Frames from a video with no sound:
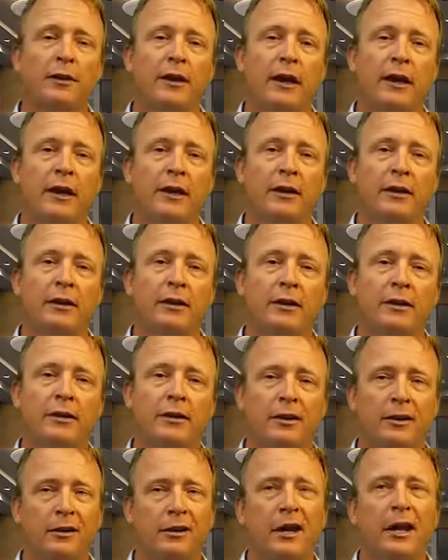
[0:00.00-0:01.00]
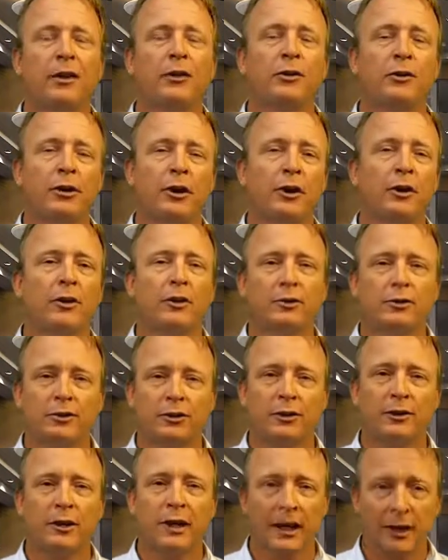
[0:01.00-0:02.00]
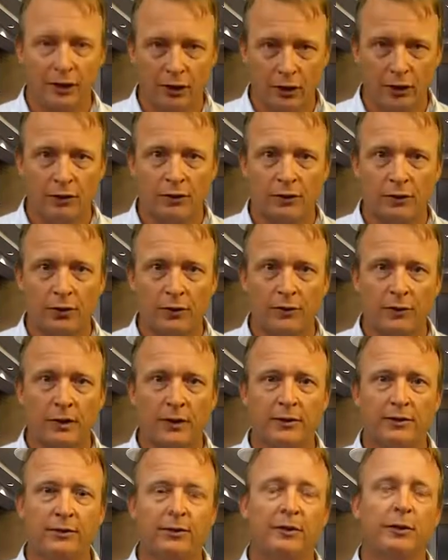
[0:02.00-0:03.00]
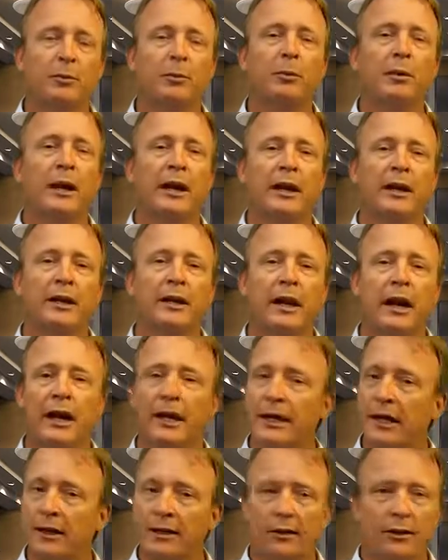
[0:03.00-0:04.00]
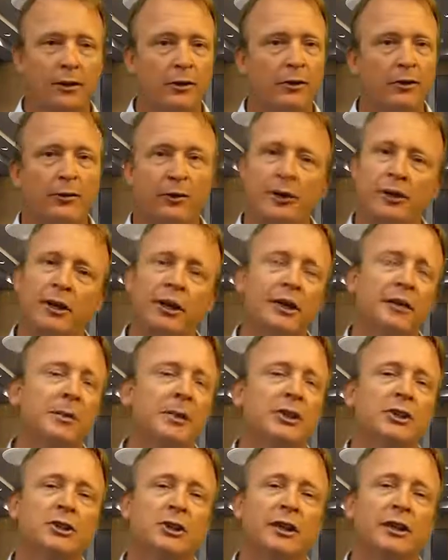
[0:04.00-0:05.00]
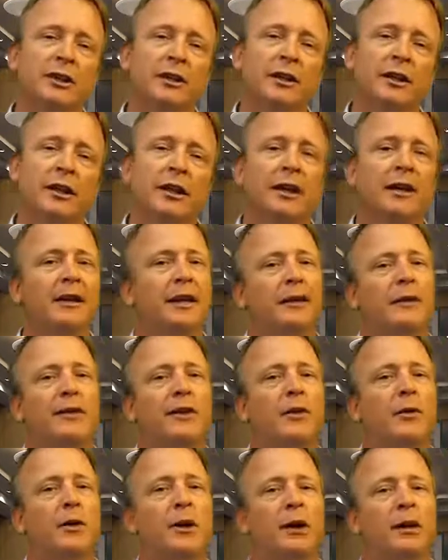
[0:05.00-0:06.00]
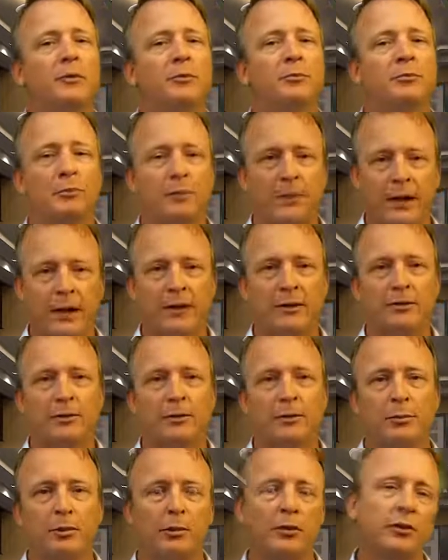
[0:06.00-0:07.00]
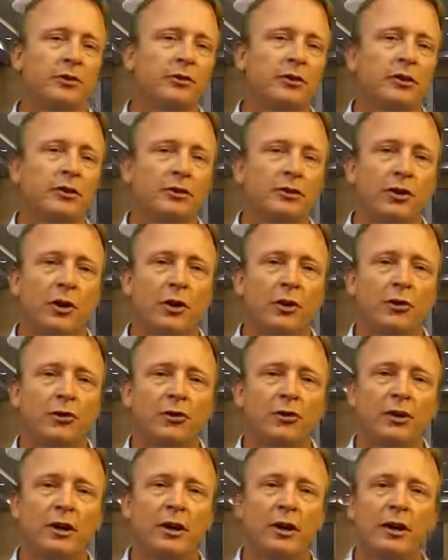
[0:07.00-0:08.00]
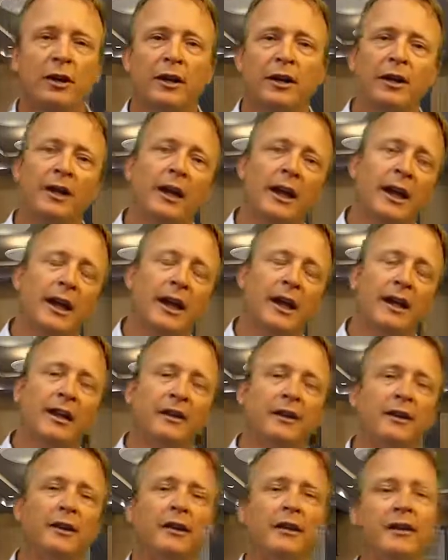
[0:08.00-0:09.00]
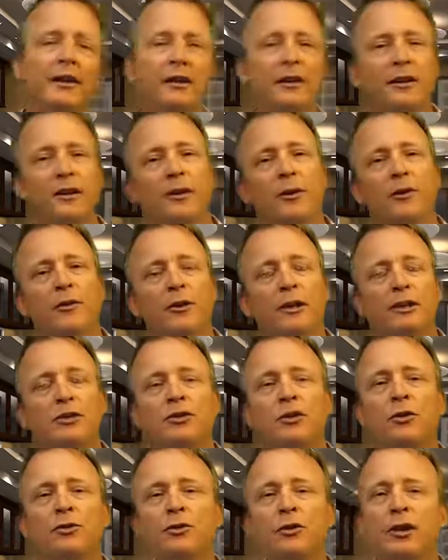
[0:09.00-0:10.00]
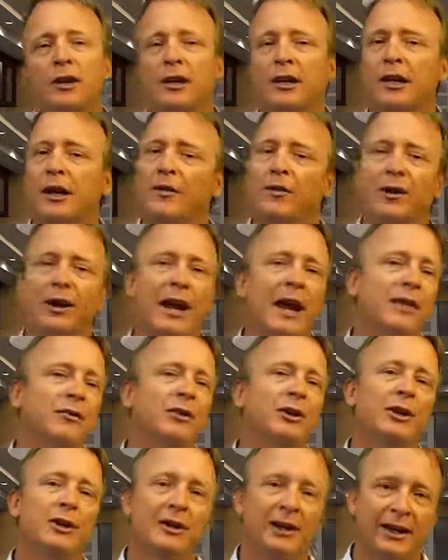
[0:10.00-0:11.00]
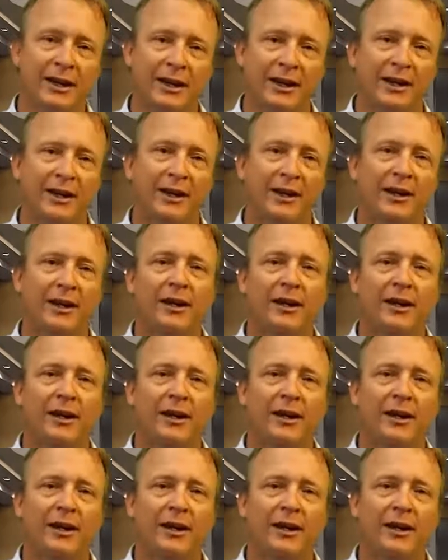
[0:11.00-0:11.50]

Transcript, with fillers: then not only are you insured to get good service, but I get a little affiliate commission. And that's how I pay to produce these shows. And you know, these shows are going to cover everything.